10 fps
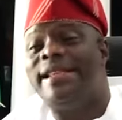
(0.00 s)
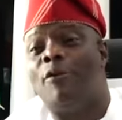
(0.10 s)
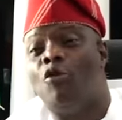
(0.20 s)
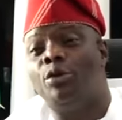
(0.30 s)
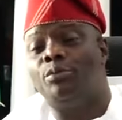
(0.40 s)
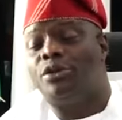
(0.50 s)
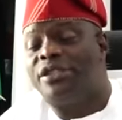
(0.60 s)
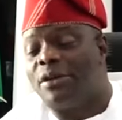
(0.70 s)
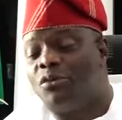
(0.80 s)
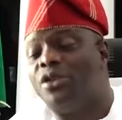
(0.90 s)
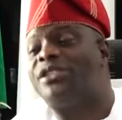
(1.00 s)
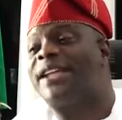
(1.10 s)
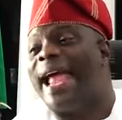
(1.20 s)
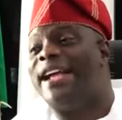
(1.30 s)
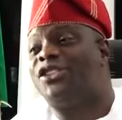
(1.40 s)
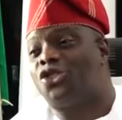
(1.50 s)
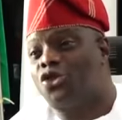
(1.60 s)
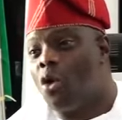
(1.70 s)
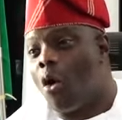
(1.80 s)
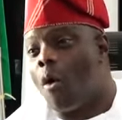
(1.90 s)
They won't
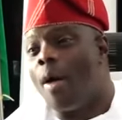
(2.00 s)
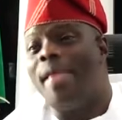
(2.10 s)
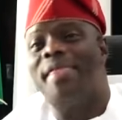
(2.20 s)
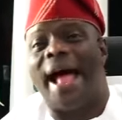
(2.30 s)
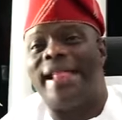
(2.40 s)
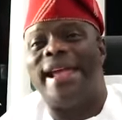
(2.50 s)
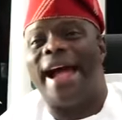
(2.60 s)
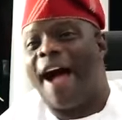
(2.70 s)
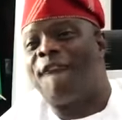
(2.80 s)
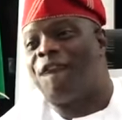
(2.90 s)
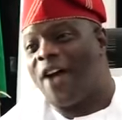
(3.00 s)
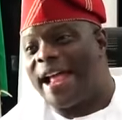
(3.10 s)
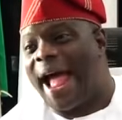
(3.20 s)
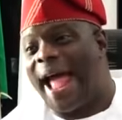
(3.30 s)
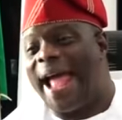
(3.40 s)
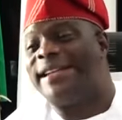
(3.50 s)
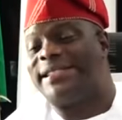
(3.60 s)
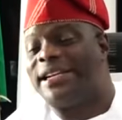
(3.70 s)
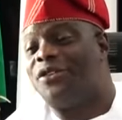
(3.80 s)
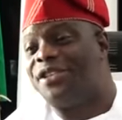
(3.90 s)
ensure that they have fire
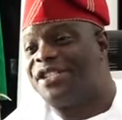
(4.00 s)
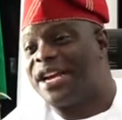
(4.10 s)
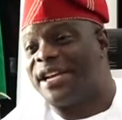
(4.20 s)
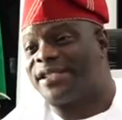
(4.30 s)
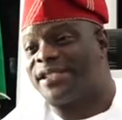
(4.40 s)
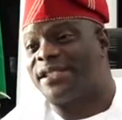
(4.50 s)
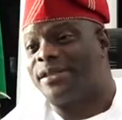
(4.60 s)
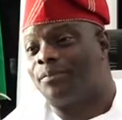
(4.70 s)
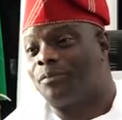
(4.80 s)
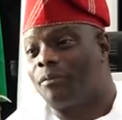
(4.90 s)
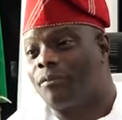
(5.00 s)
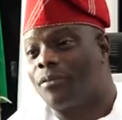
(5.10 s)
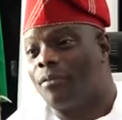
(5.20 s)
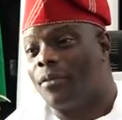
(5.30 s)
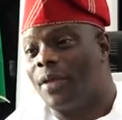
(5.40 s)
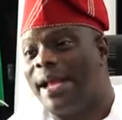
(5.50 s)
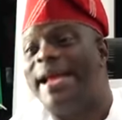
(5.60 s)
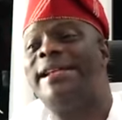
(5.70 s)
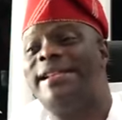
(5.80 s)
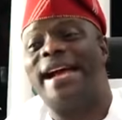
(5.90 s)
extinguishers
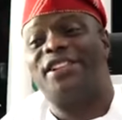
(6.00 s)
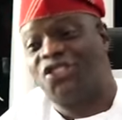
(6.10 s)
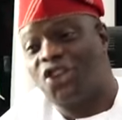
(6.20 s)
in their